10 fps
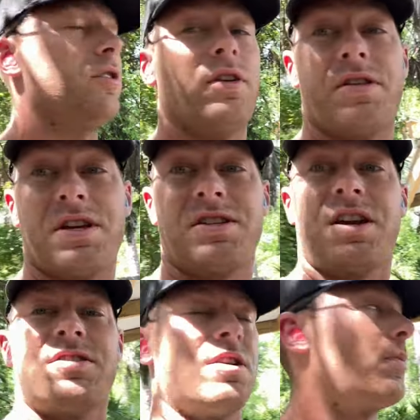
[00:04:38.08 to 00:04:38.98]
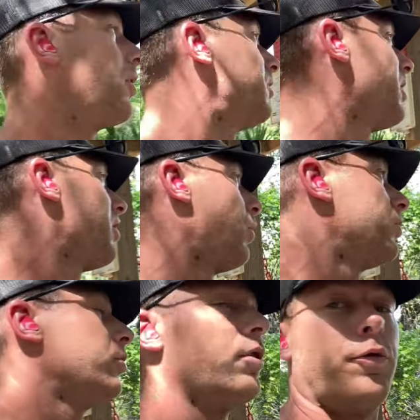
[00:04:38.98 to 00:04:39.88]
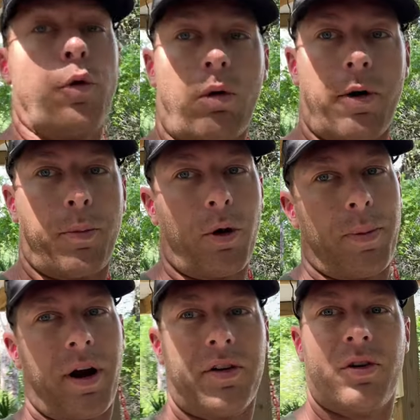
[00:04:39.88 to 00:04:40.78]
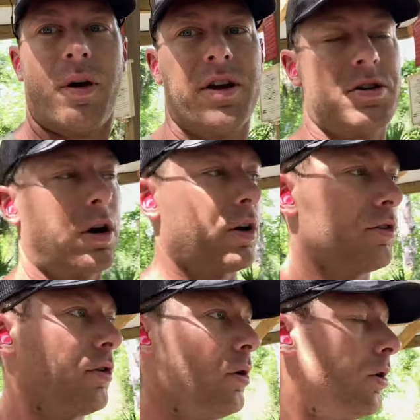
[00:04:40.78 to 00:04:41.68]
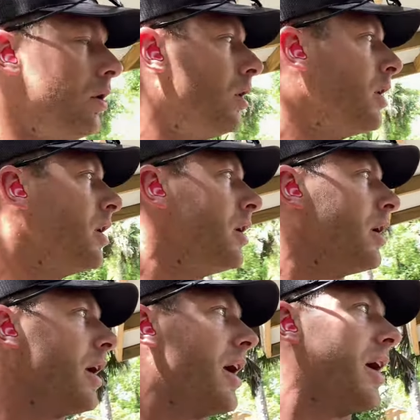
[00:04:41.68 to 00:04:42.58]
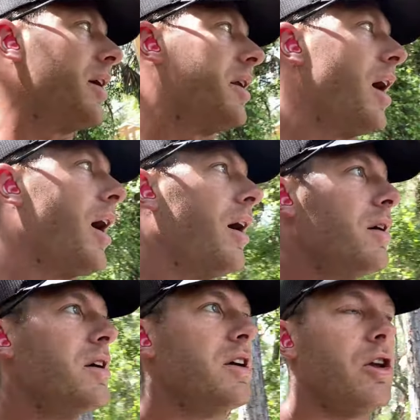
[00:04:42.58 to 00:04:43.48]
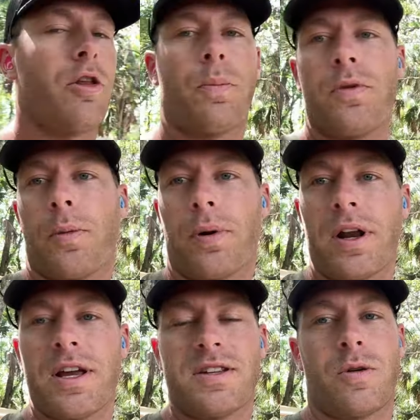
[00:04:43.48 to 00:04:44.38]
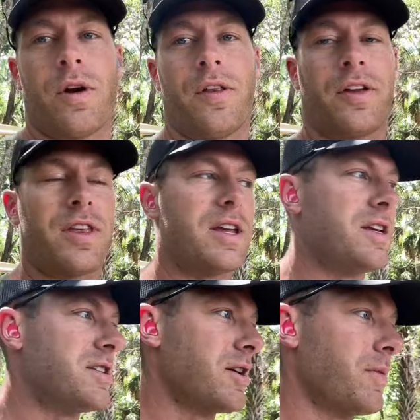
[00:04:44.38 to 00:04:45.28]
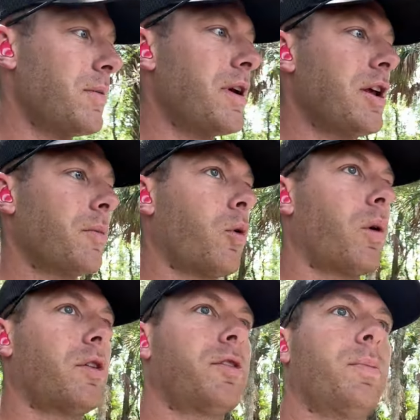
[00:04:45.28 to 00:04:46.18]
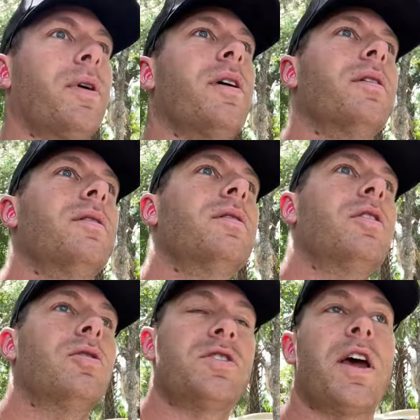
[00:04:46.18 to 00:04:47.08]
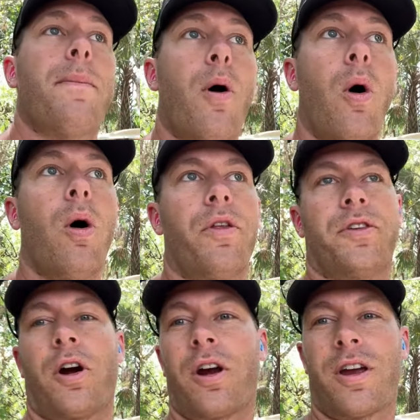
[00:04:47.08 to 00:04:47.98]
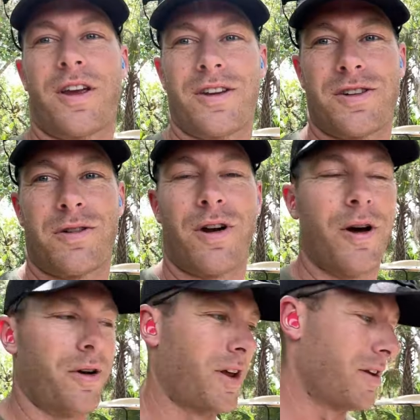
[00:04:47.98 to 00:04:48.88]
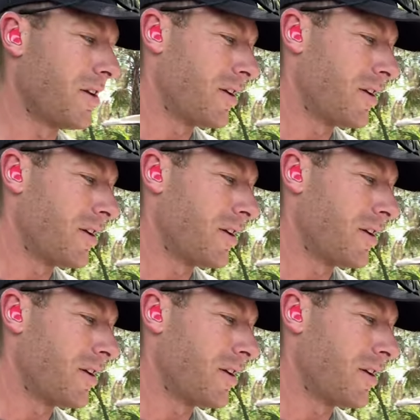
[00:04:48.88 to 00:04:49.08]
So this station in particular, we're shooting four report pairs, so eight targets total. And you know, they're pretty easy, right? Like the easium and medium course. But you say pull, and the target gets thrown, and